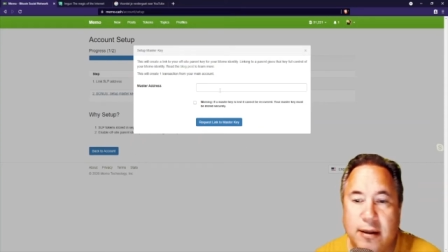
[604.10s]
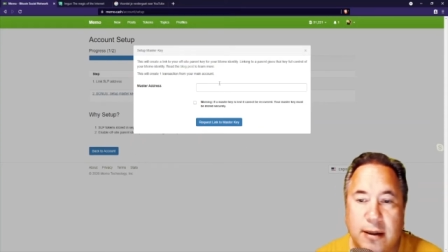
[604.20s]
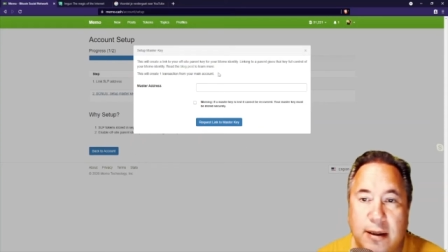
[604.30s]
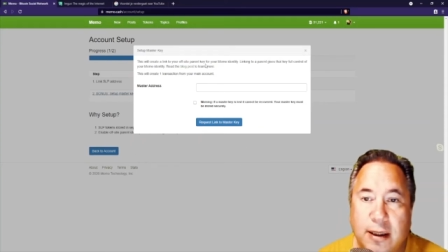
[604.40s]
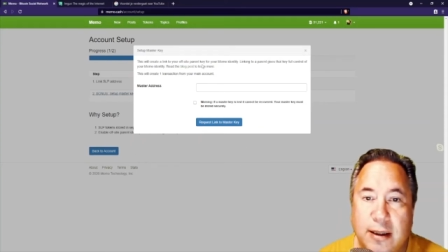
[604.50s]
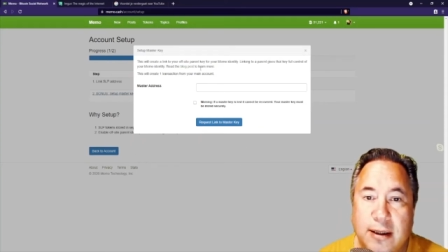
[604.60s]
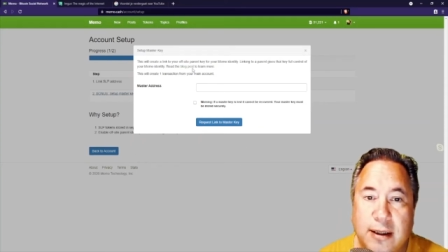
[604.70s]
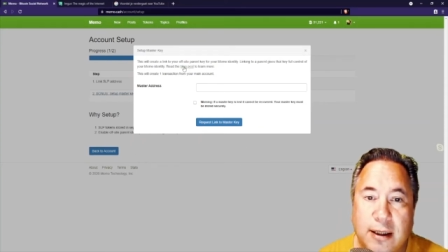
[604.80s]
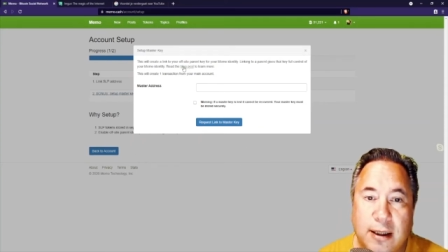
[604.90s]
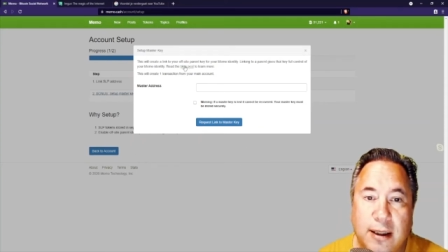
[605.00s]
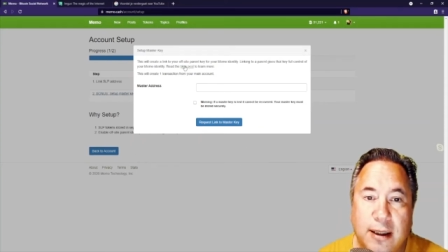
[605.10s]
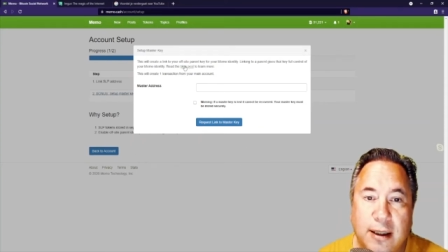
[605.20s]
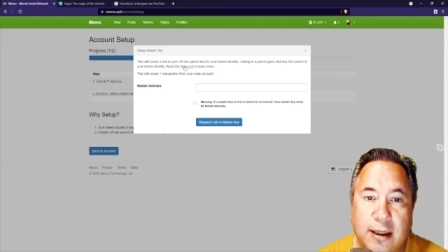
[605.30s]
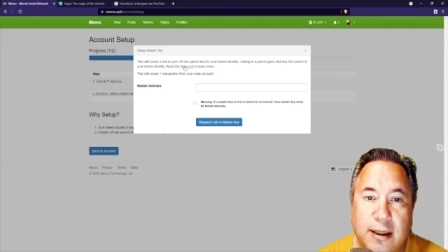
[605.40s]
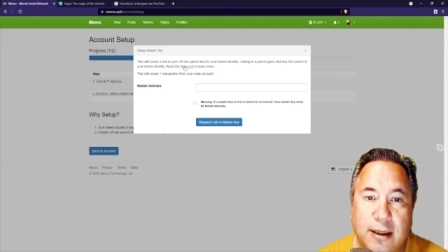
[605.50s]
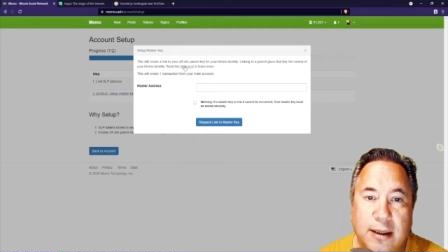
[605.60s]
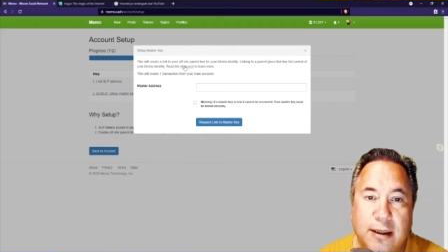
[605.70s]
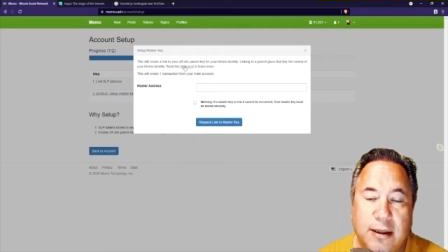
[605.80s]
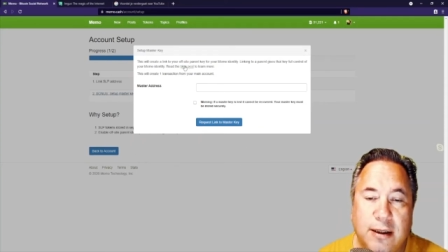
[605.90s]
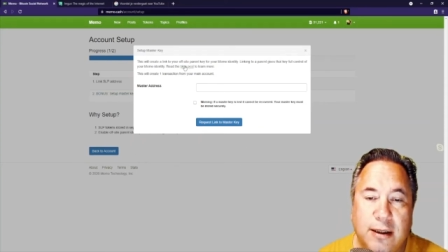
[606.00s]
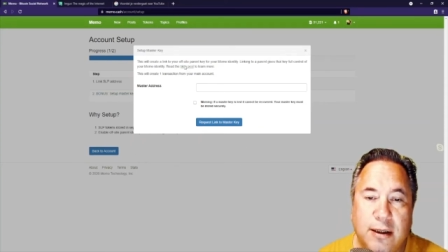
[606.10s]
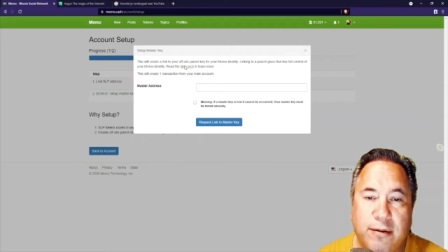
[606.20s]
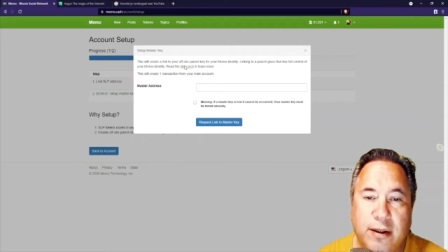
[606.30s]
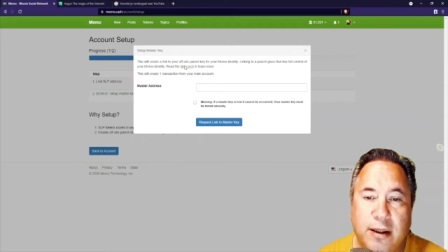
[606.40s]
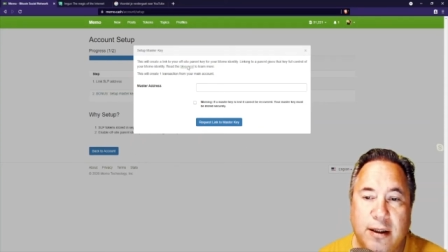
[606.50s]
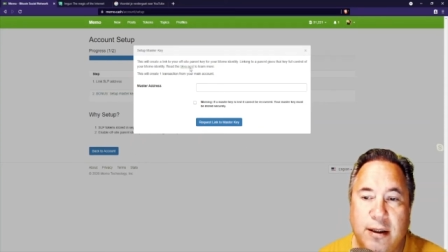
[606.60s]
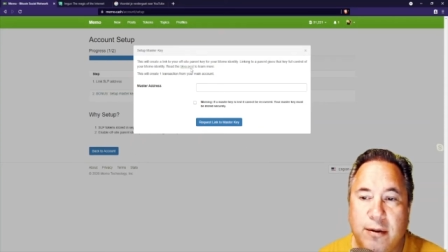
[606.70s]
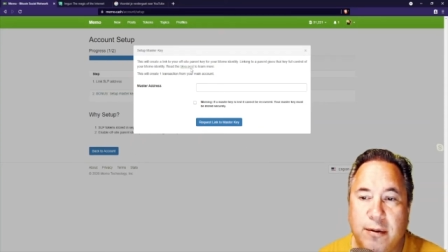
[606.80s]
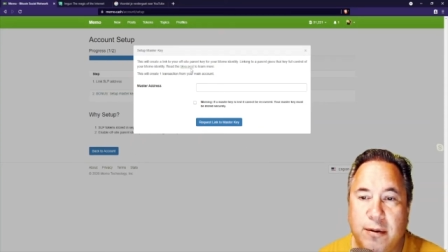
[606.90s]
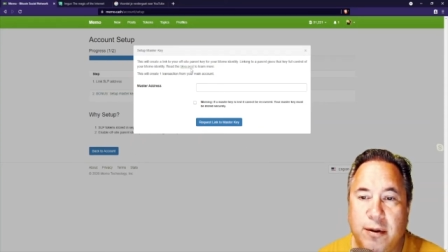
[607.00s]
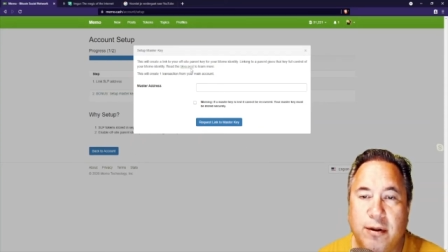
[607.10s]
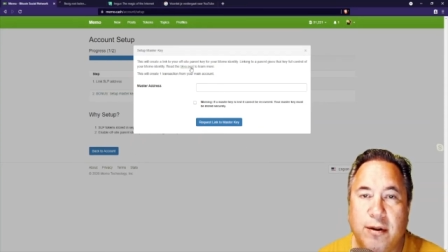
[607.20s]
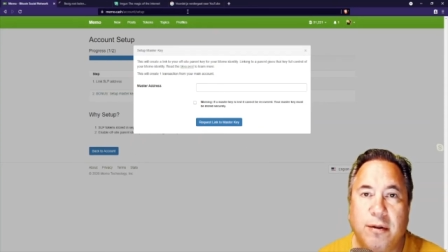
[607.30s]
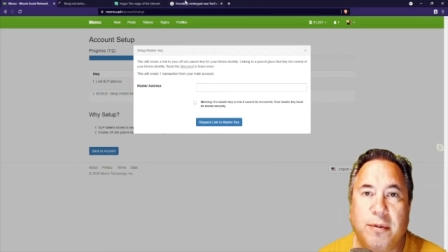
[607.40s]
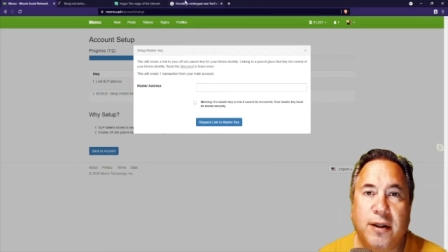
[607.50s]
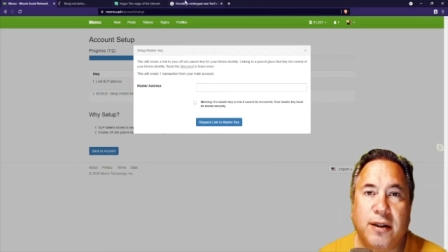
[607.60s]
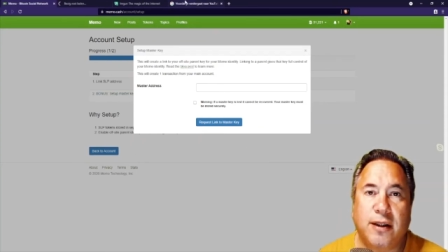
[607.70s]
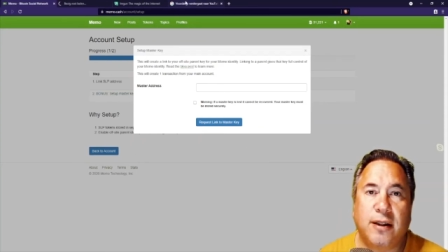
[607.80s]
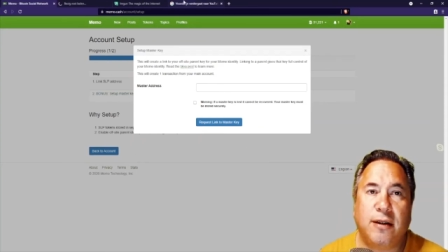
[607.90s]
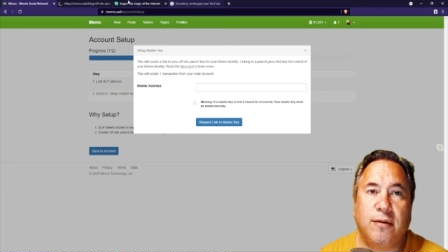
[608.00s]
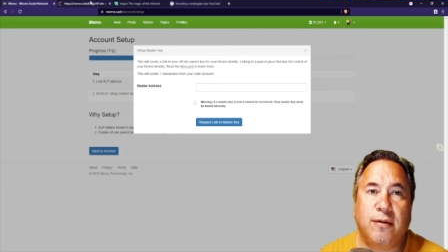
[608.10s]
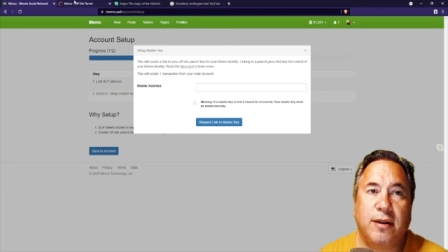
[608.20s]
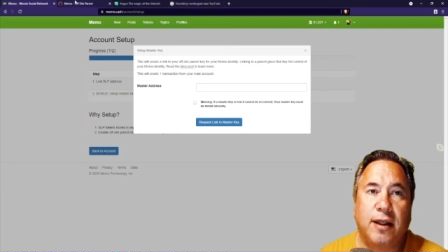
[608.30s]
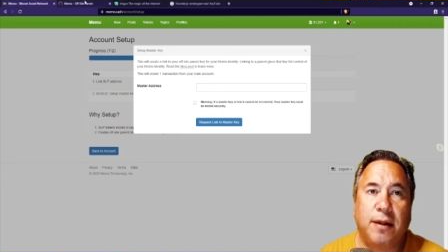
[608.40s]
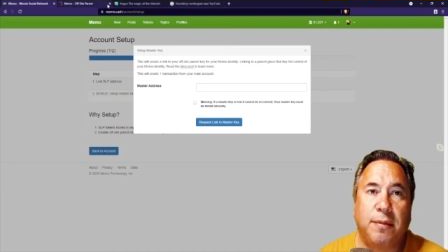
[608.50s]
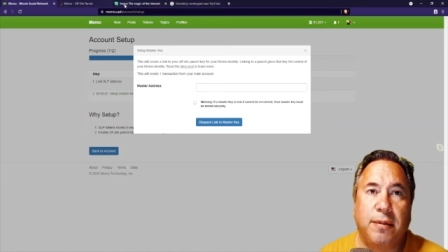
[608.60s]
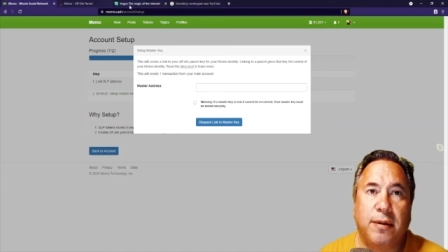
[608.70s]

There is uh, this this thing. You you open it in a new tab.